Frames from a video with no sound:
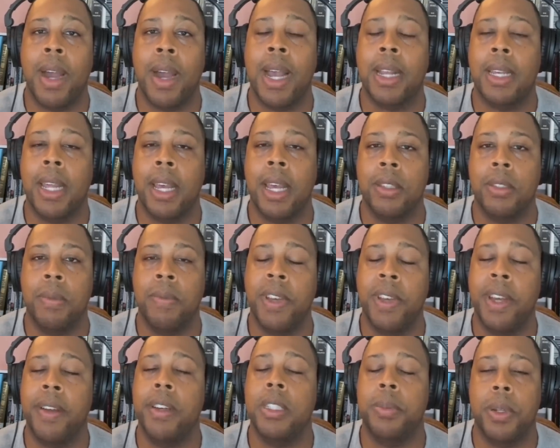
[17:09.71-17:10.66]
crackdowns on
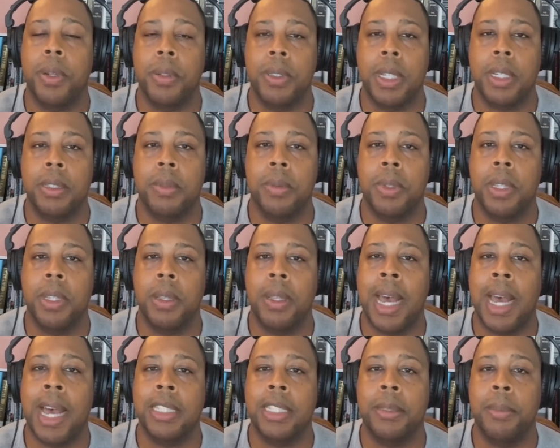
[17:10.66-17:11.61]
various protests, with the
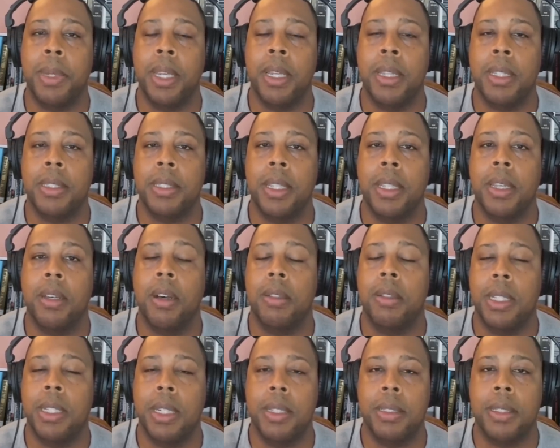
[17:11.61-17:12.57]
last being this thing
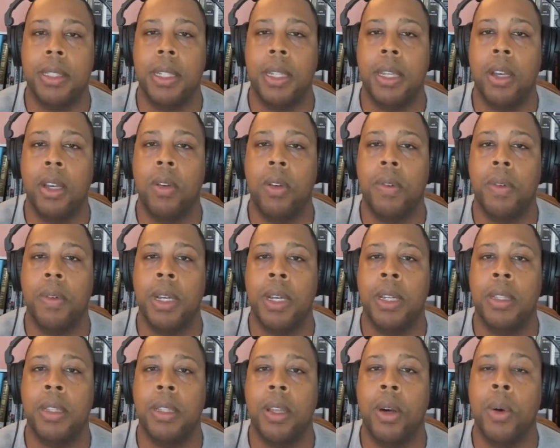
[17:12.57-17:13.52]
called Tent City over
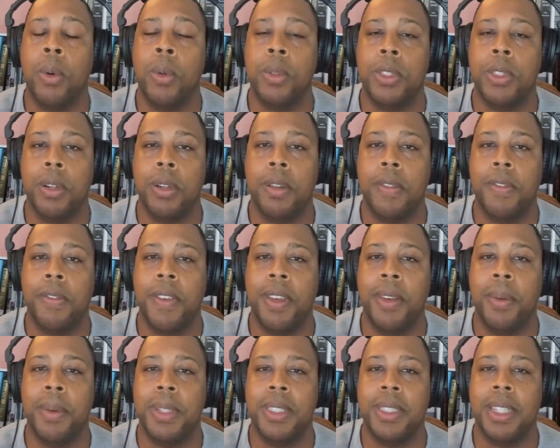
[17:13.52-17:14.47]
at the old Turner
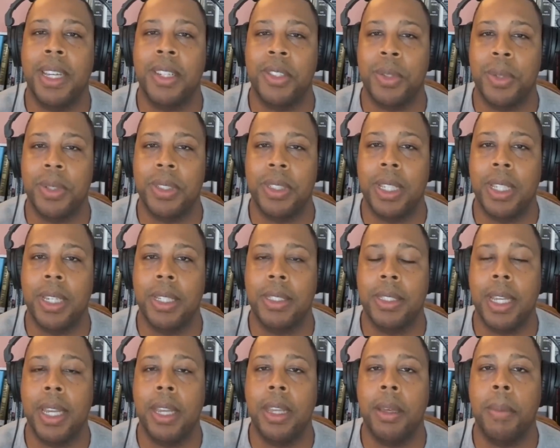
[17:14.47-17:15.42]
Field, which is now Georgia State
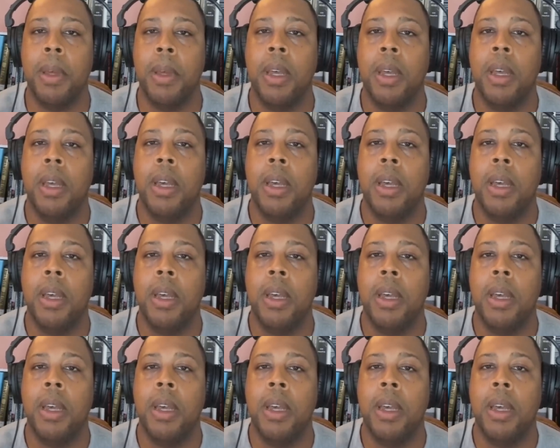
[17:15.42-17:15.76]
Stadium,